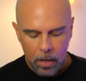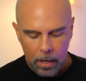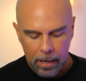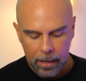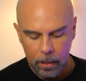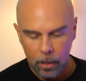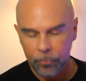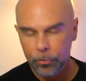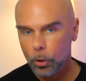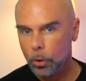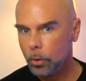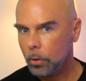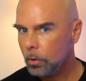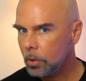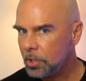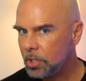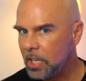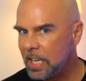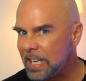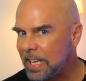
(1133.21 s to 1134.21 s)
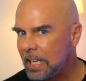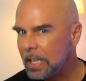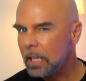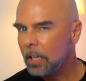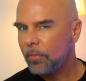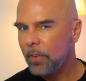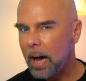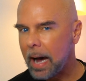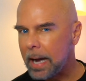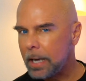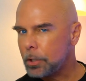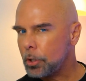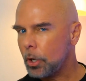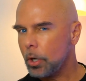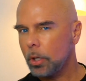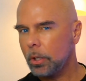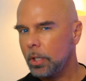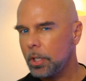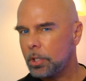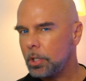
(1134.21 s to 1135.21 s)
And if you're seeking advice or
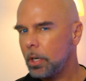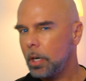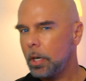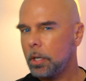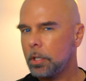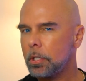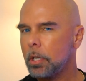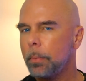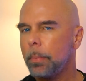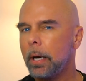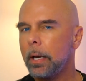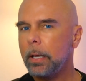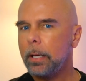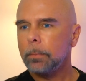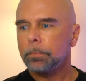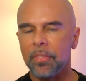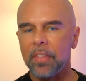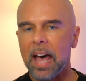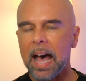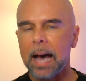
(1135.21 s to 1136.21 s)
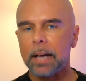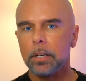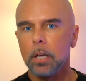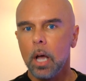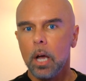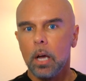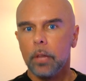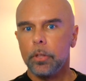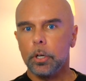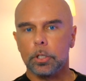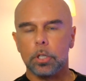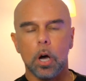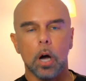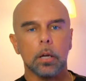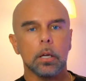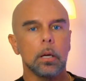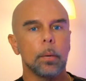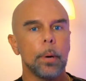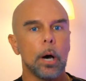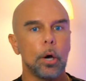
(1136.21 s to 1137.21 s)
you're listening to somebody that they're
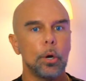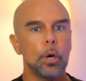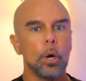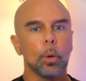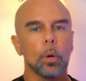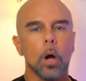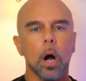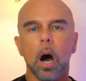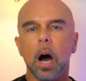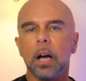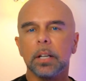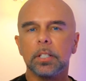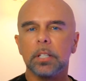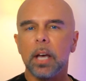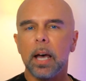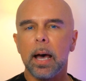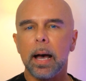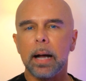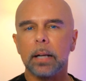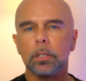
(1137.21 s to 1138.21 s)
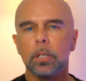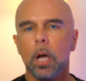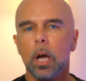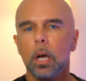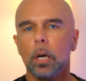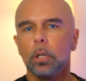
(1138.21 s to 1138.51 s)
talking about no contact,